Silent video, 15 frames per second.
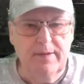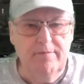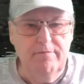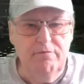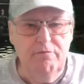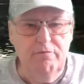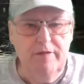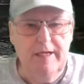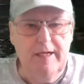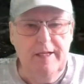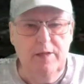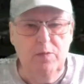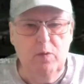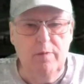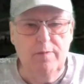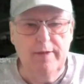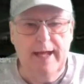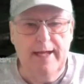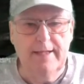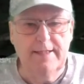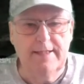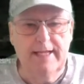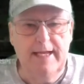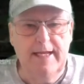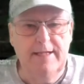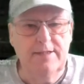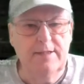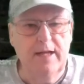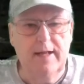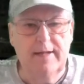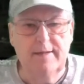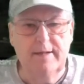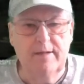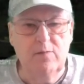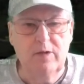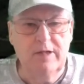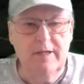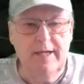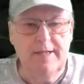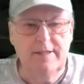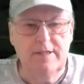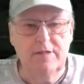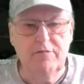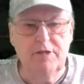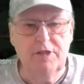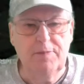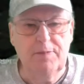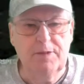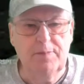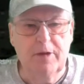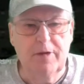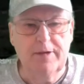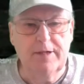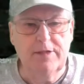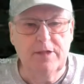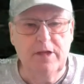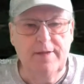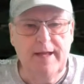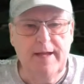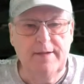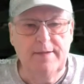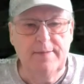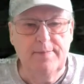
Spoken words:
Really, the Wolfgang See has got one of the nicest Christmas markets on that